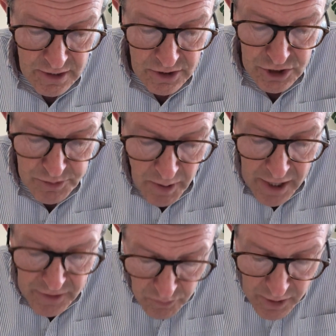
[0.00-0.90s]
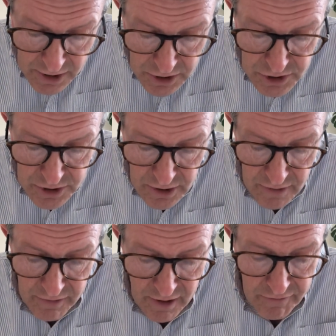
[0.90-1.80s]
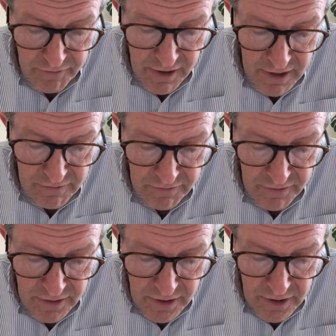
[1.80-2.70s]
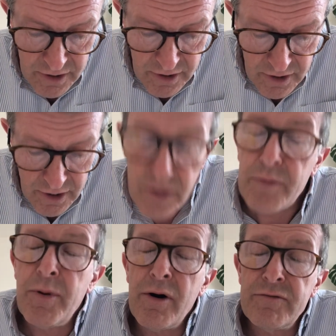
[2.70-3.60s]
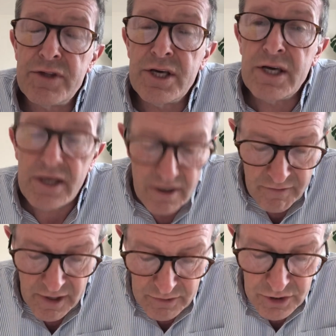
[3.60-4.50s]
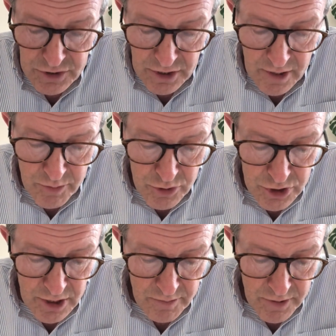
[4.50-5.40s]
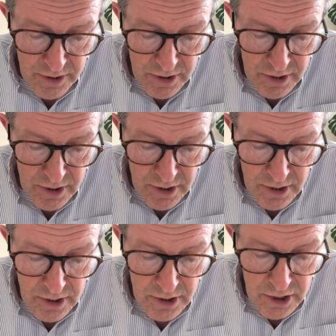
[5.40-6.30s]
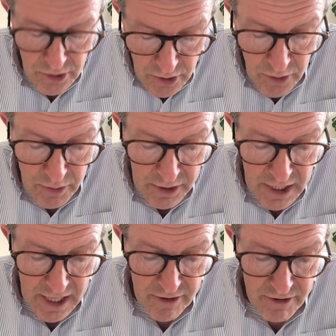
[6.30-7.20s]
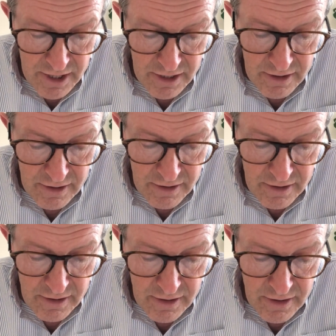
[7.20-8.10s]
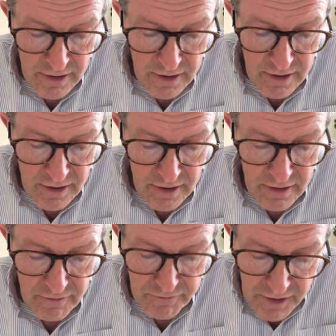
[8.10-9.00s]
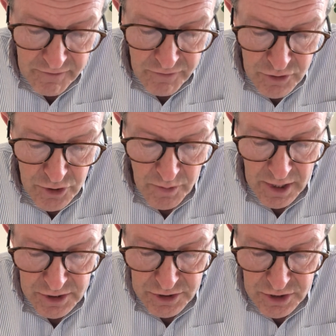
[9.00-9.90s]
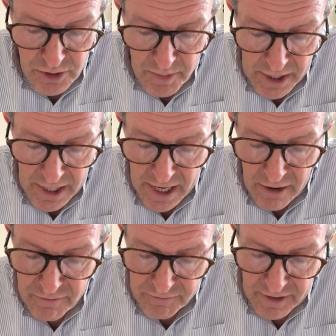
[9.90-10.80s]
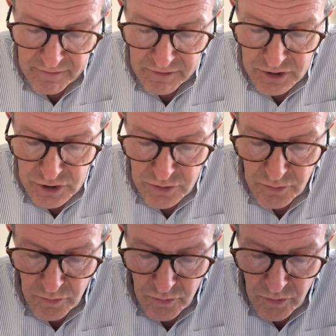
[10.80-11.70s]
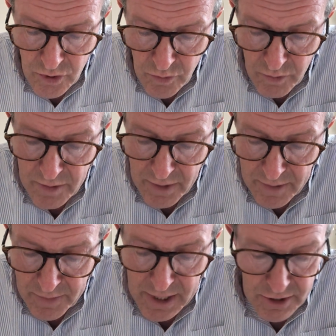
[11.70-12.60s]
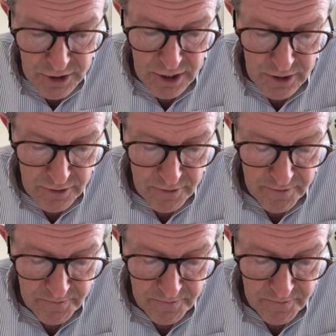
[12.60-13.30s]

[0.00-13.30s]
Despite the weakness of our faith and the poverty of our discipleship, you go on caring, faithful to us, no matter how faithless we may be to you.